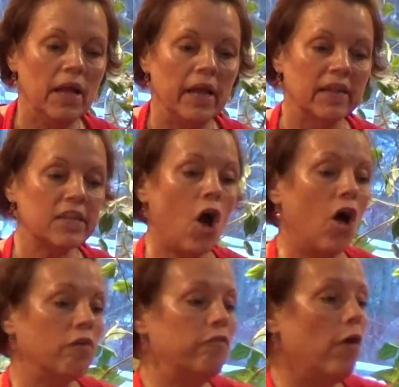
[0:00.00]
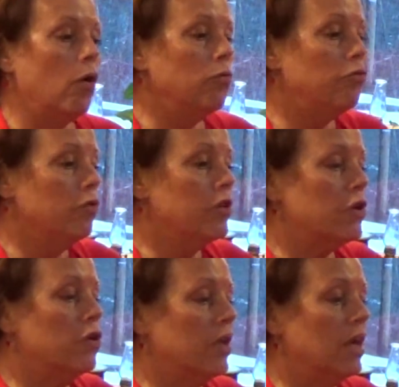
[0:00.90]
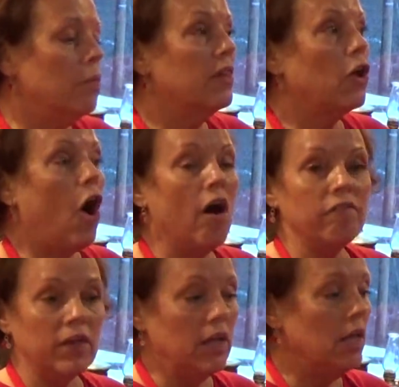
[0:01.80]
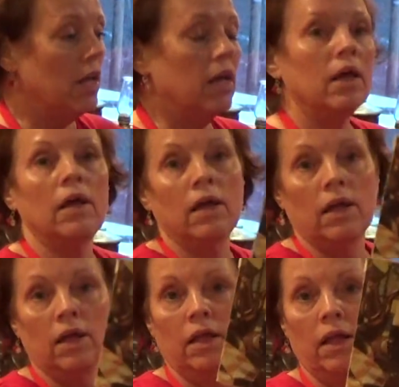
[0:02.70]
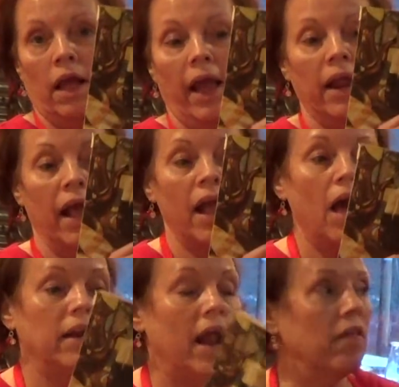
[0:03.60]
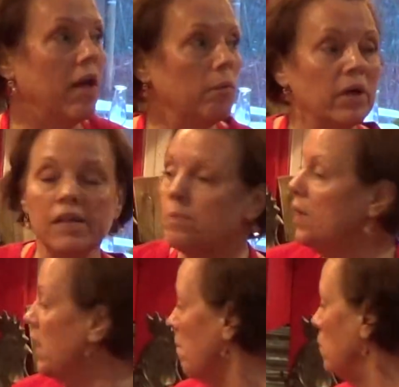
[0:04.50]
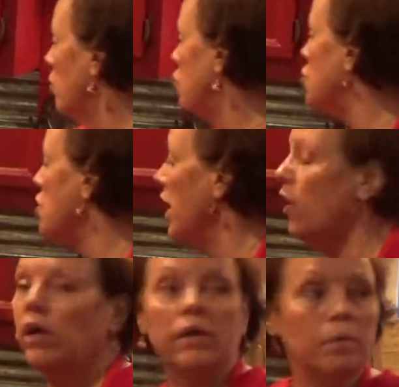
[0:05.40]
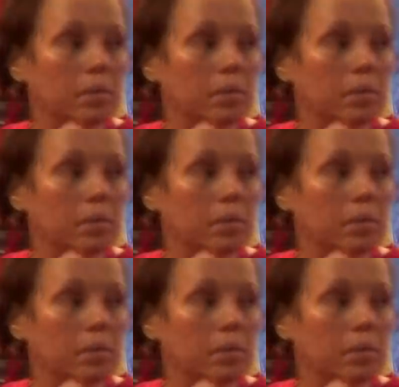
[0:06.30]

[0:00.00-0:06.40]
It's called Folger's Cooking with Coffee, And I got it out of that recipe, and I'm going to share it